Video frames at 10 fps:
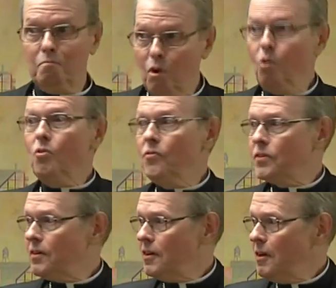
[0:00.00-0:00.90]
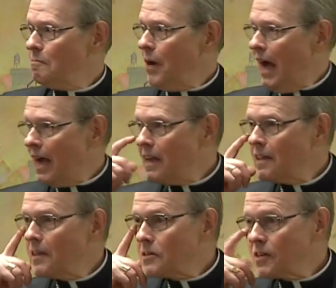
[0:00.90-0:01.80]
moved by
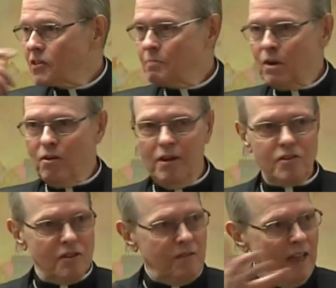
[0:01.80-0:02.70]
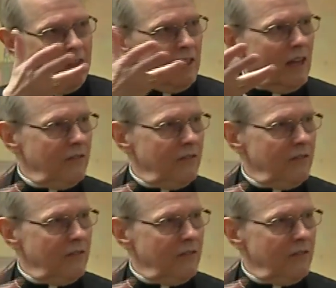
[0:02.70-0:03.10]
this experience of the,